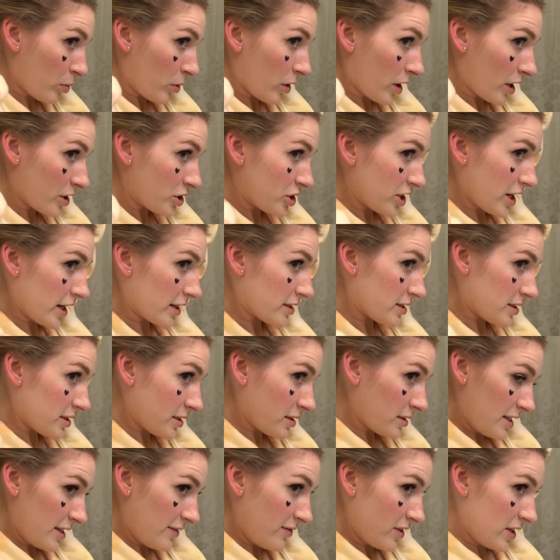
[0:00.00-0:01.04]
Project
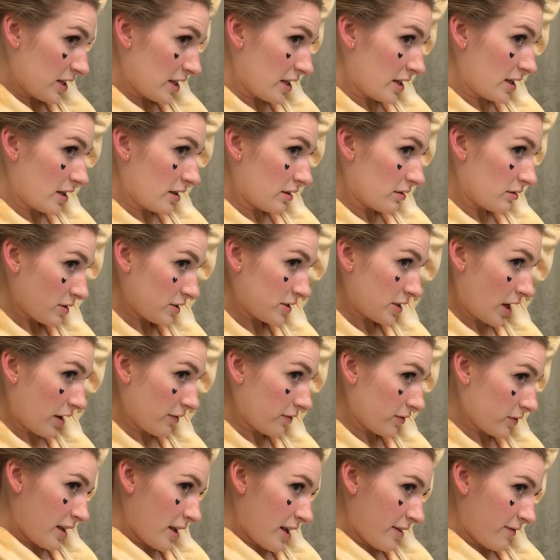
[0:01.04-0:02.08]
DVD
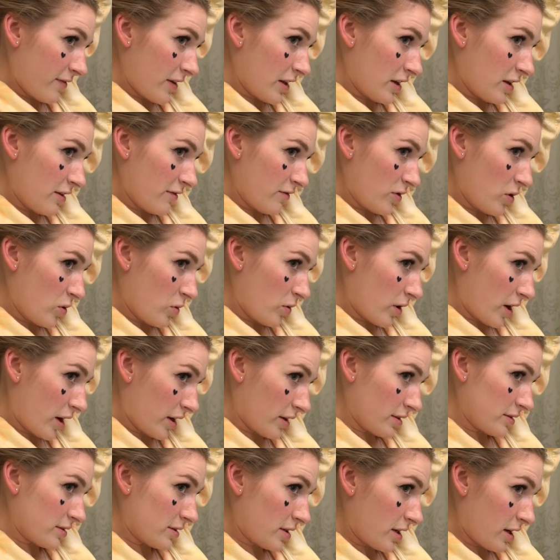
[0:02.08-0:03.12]
stuff. If any of you
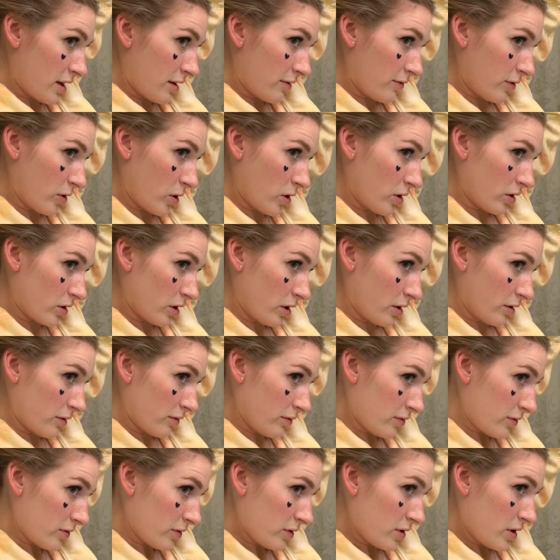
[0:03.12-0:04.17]
guys have heard
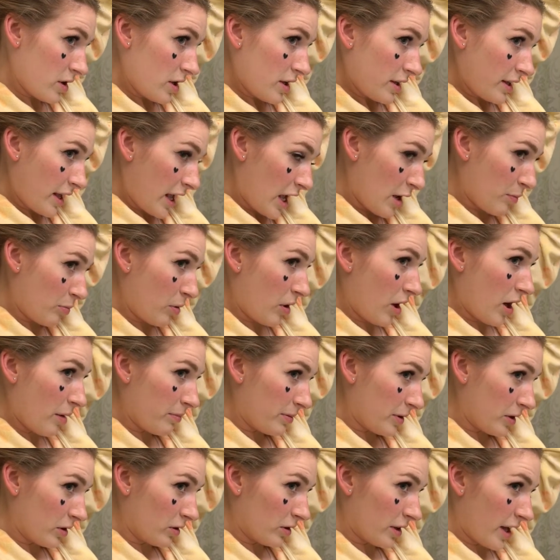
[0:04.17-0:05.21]
of
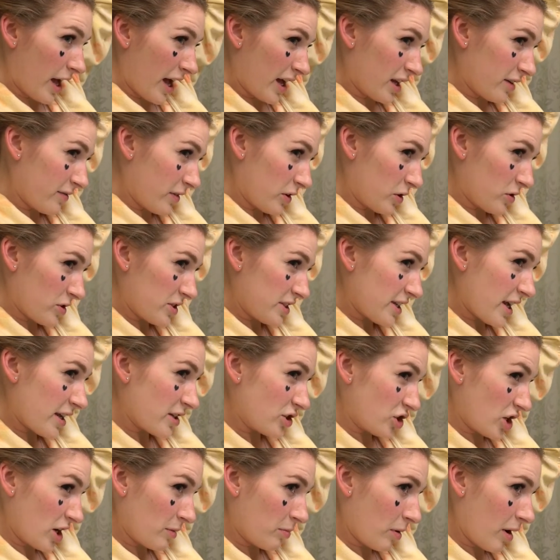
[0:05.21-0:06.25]
K-pop, you'll kind of
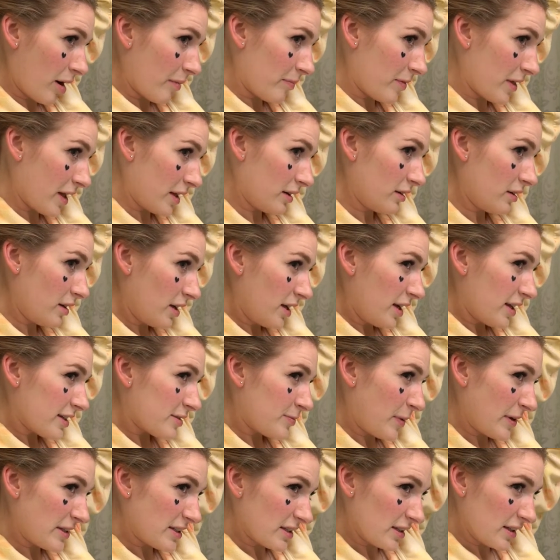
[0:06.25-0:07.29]
understand J-pop then. It's
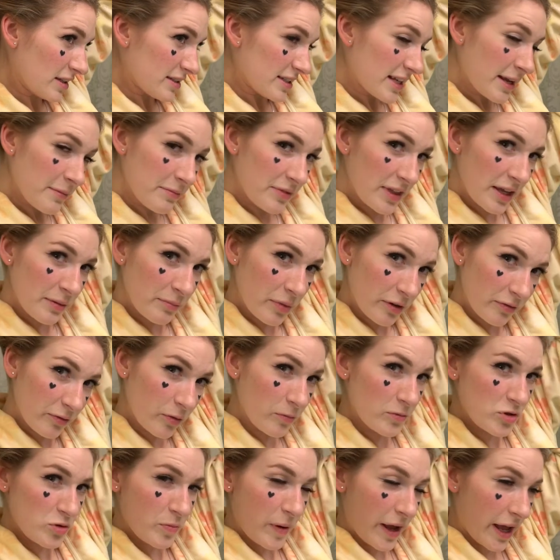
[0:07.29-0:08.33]
basically the same thing, but
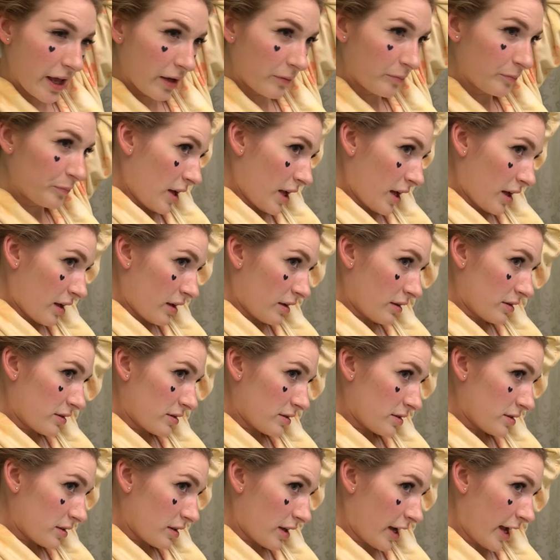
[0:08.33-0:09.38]
from Japan.
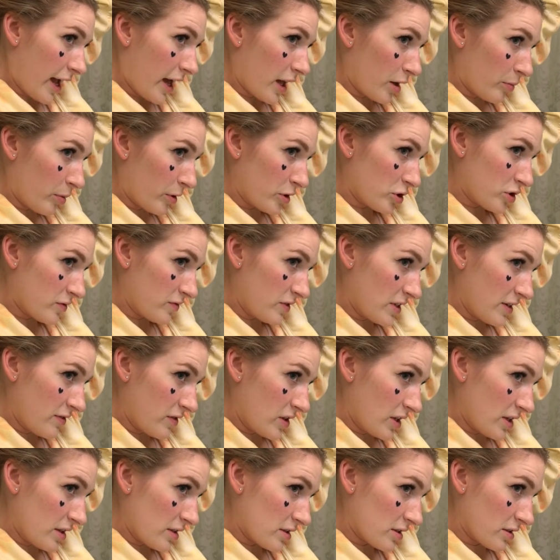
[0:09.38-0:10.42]
And I had a bunch of
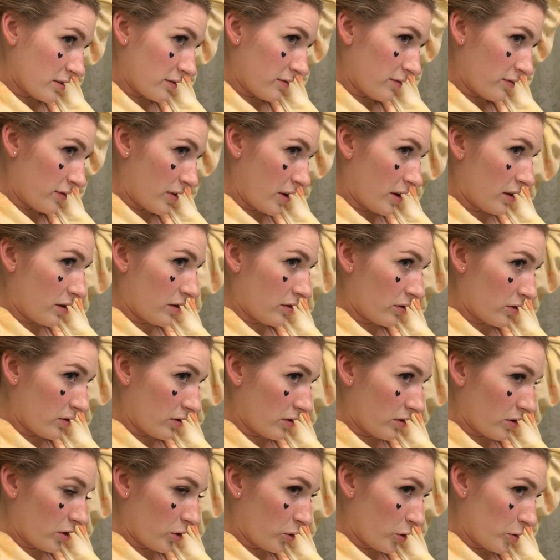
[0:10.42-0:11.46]
DVDs of
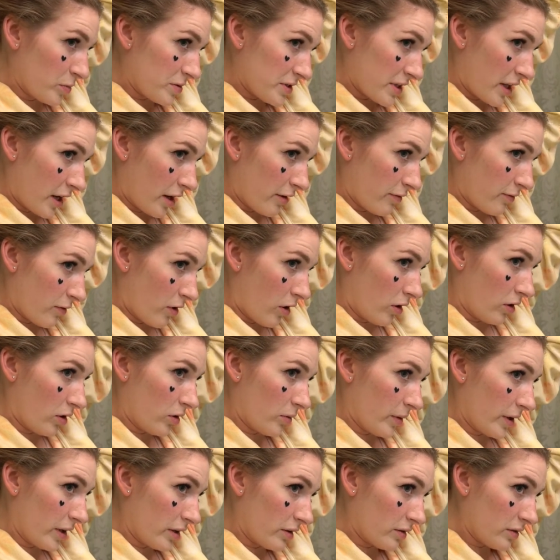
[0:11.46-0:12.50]
the groups that I
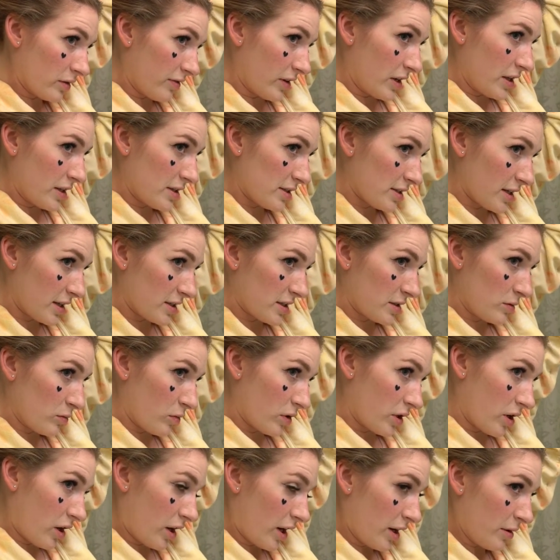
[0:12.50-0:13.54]
follow and funny skits and
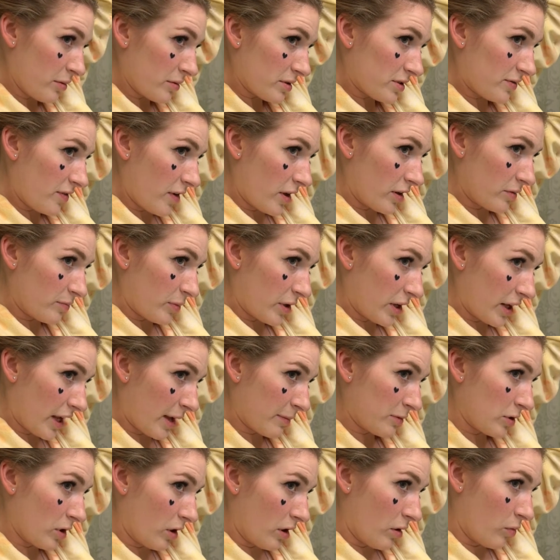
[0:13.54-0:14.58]
whatnot, and it was fun, but I
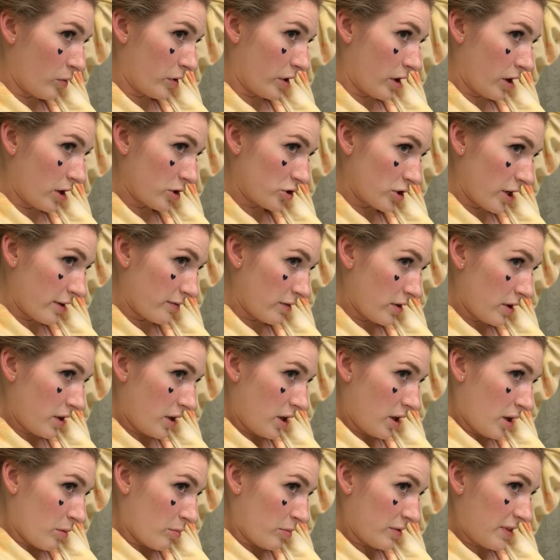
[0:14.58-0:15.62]
kept it all on one hard drive.
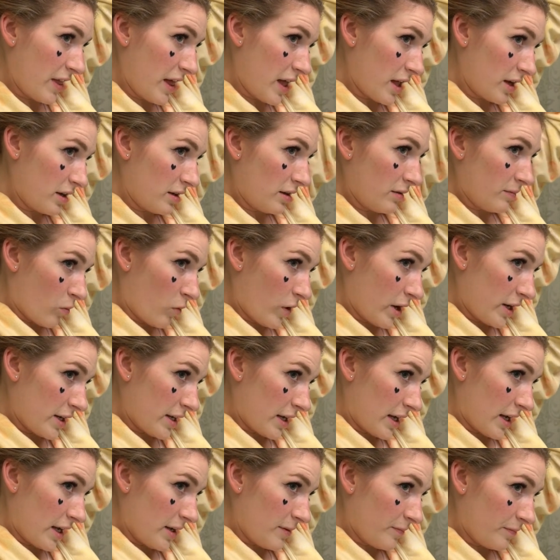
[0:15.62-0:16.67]
But then, one
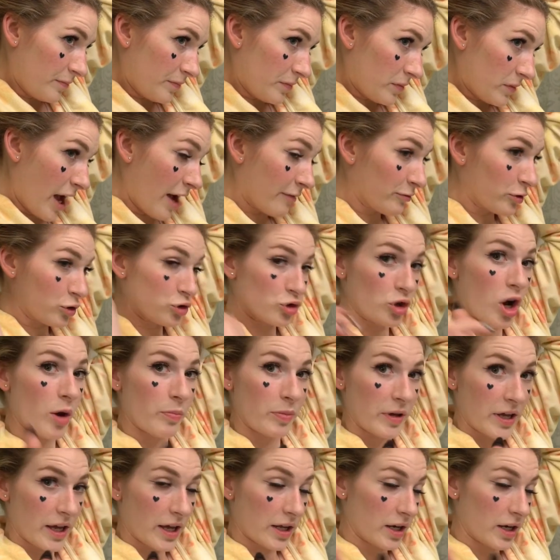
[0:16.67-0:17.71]
day, after
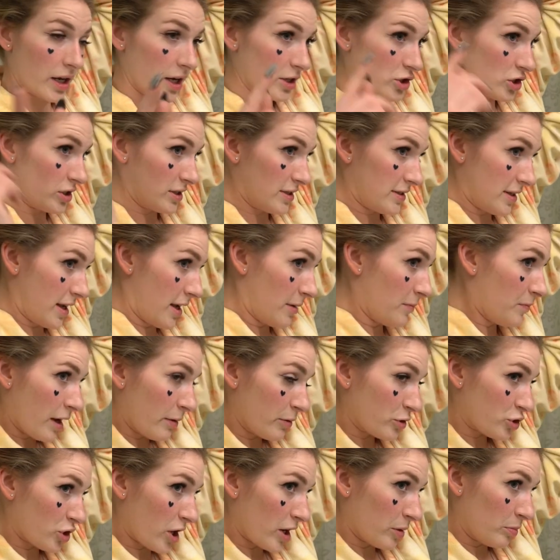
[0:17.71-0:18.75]
dropping it, I should say, I
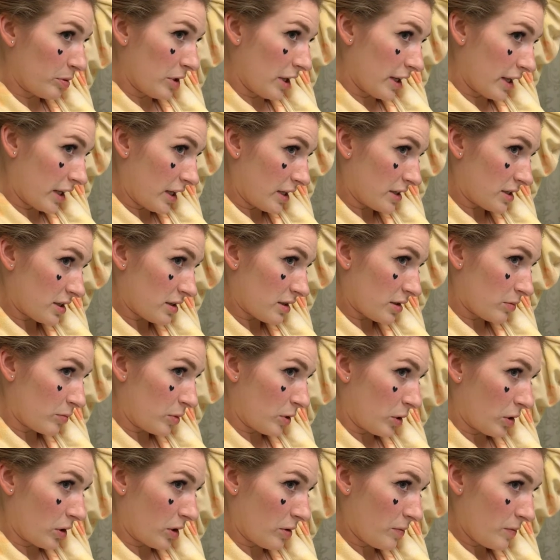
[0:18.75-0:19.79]
would try to plug it into the
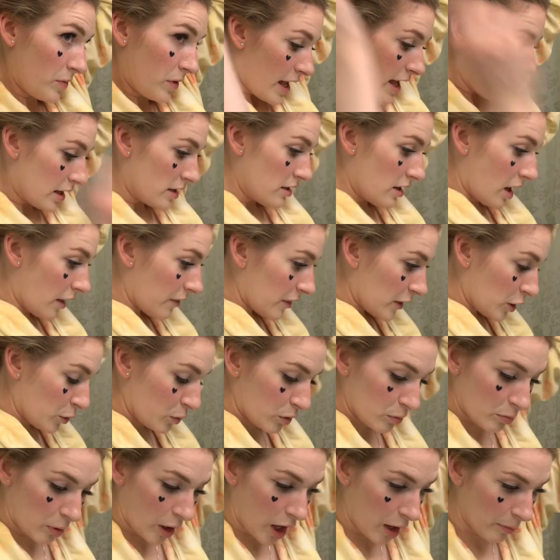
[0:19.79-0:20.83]
computer and nothing
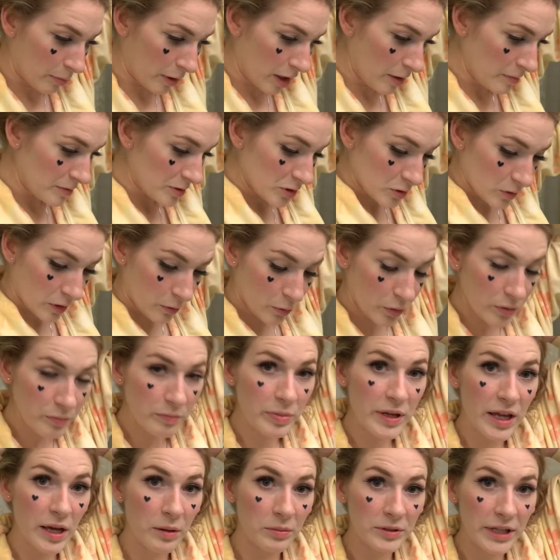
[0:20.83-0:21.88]
would pop up, so I wouldn't
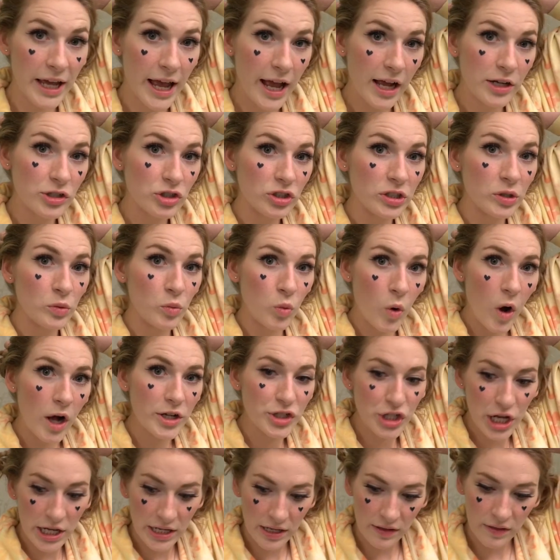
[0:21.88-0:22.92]
be able to actually
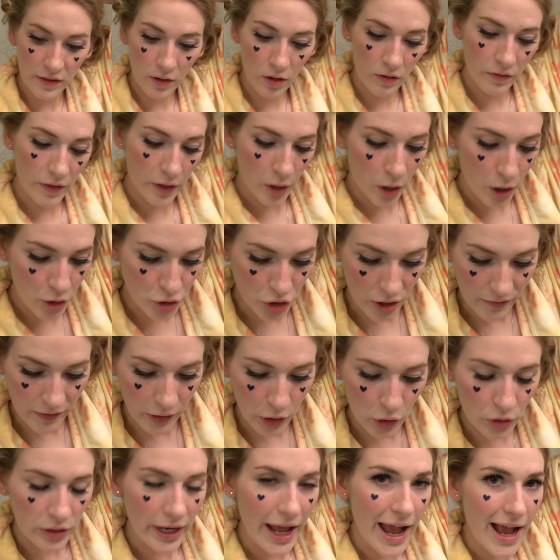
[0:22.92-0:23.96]
watch anything on that hard drive. I
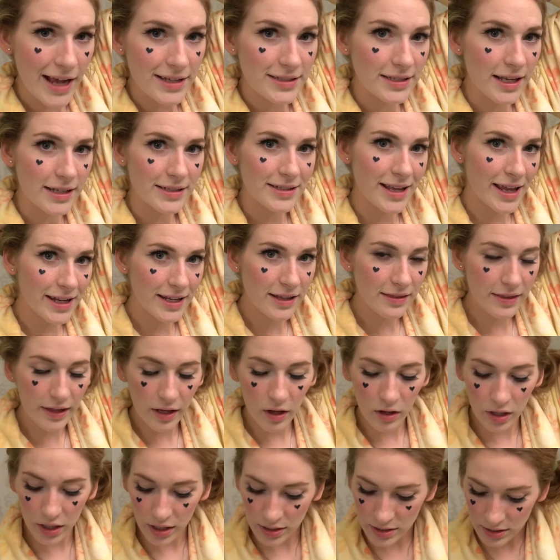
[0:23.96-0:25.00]
couldn't access anything
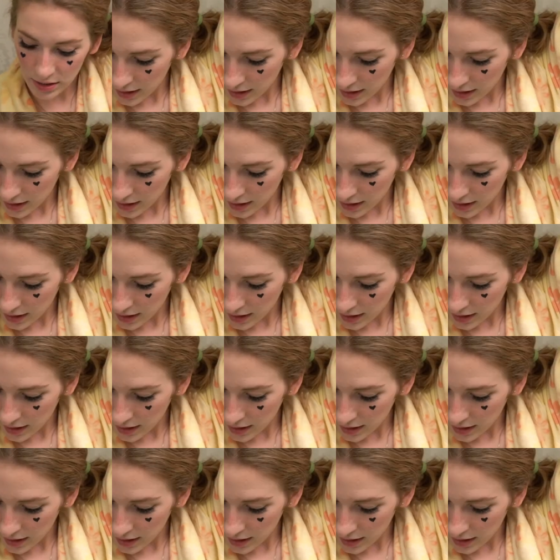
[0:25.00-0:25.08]
on it.